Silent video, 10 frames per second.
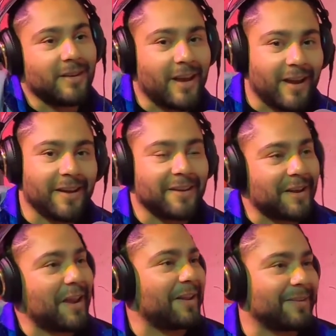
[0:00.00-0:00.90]
Yeah.
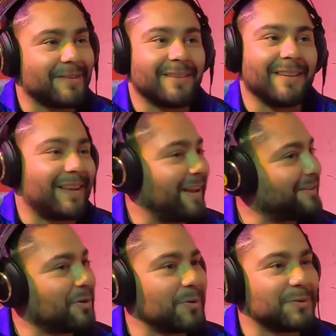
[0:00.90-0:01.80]
Hey.
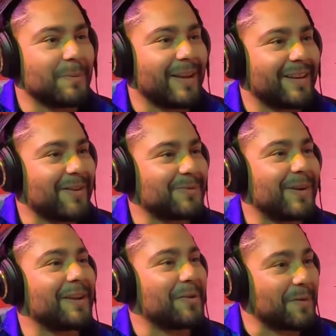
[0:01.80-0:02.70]
I told you, man. I was
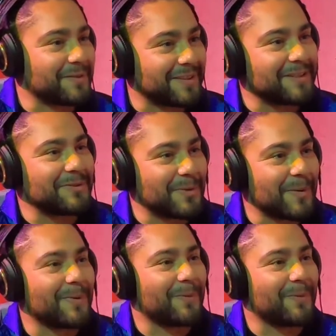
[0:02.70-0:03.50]
fucking nervous to hit you up